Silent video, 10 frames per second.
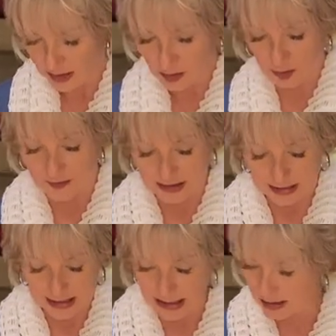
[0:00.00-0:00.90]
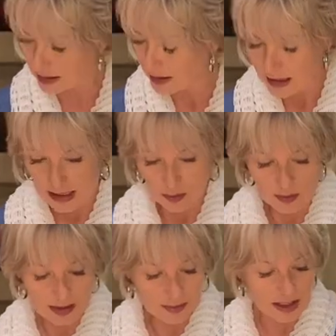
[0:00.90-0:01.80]
these sort of at an end, and
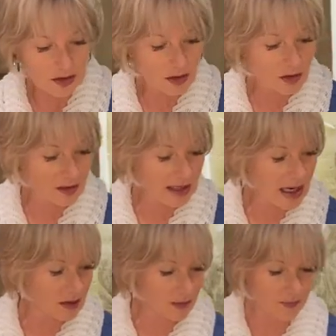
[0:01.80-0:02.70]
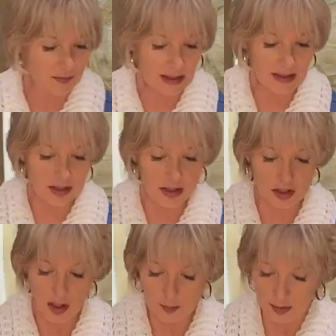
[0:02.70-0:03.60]
all I'm going to do now is just
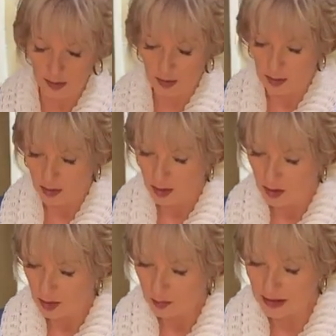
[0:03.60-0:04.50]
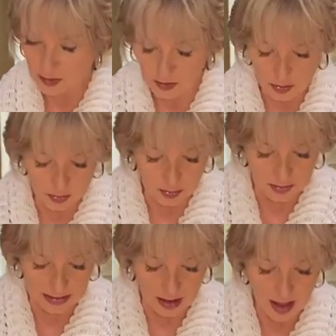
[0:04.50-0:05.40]
chop 1 or
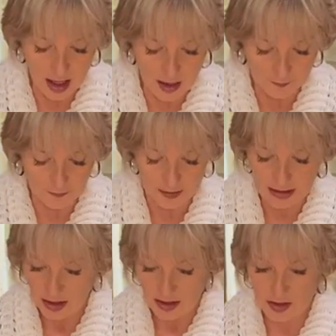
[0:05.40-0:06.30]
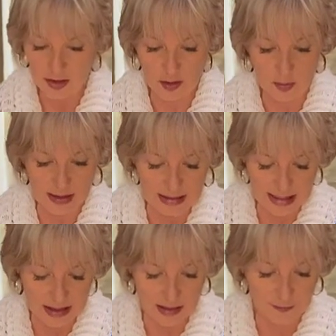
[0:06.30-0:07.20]
2 in half, so that we can
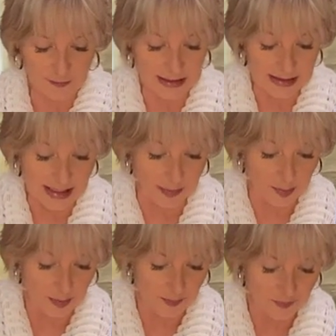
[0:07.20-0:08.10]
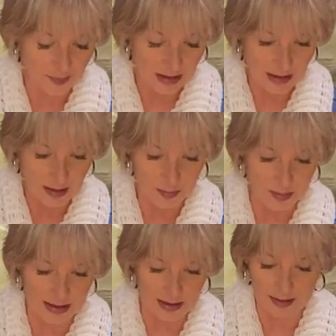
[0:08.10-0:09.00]
actually fill it up
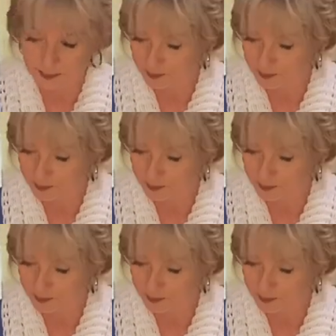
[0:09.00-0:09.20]
better.